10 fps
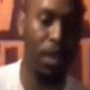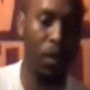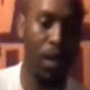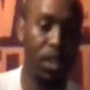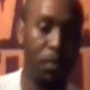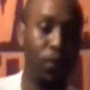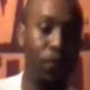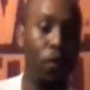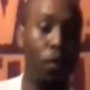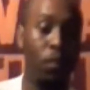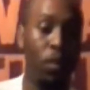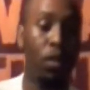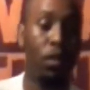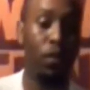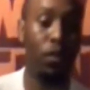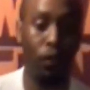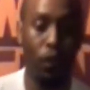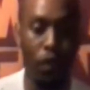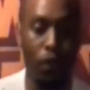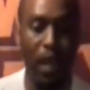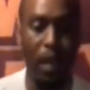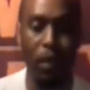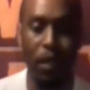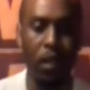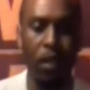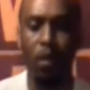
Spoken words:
that you get to perform for the royal family,